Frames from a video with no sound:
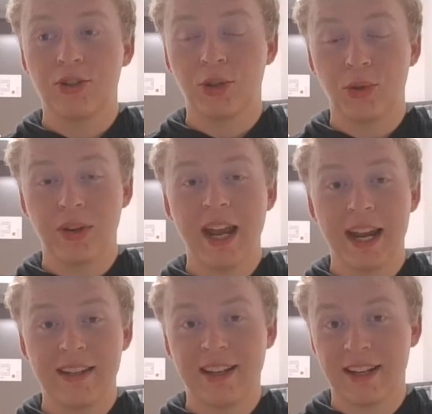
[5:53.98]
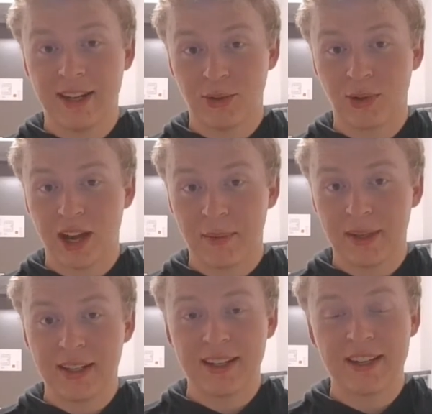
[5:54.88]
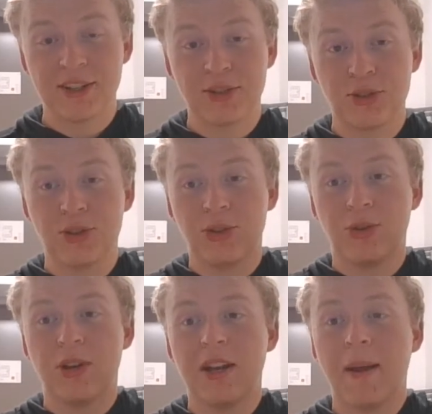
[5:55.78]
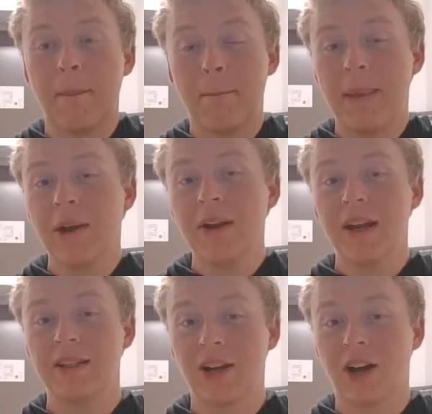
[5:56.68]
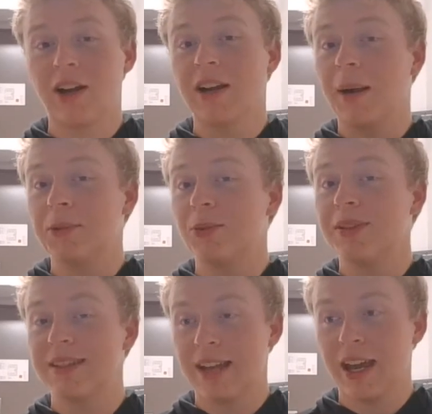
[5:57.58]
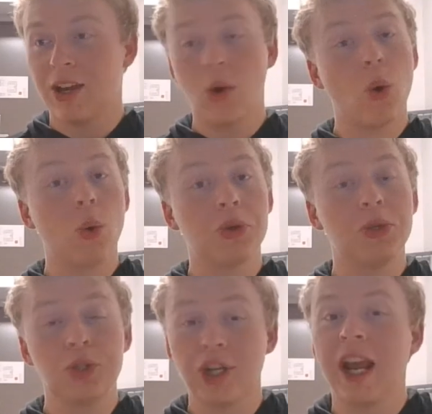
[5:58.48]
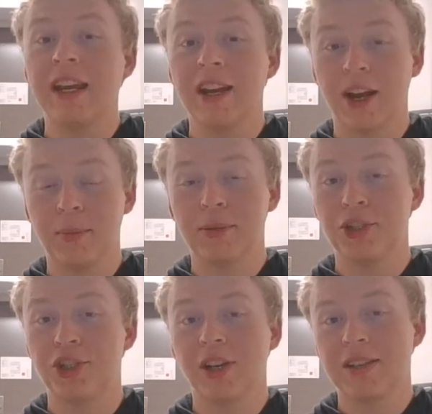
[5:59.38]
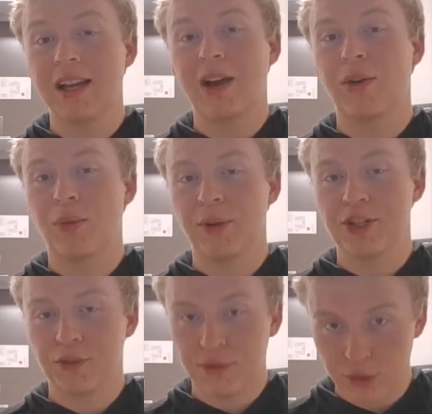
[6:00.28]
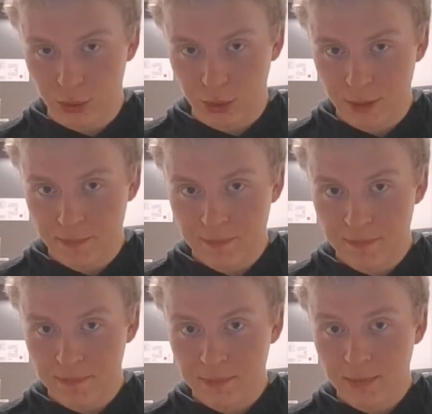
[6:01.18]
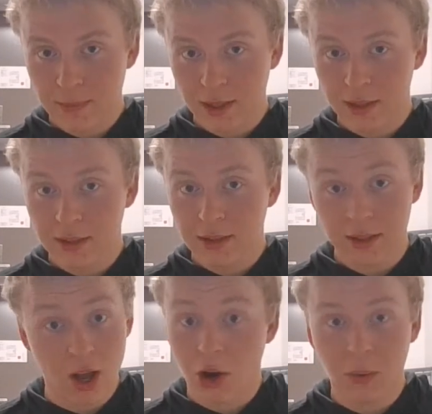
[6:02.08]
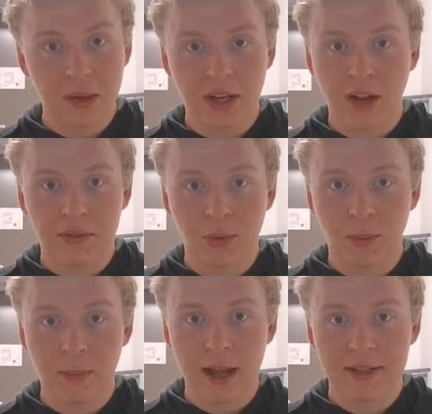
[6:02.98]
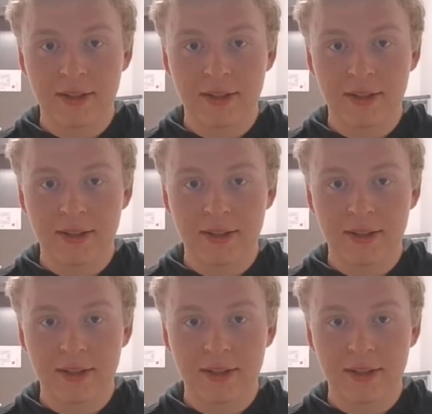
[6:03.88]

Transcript: to create an Inugami is to bury a dog up to its neck, or to chain it up just out of the reach of food. Already off to a bad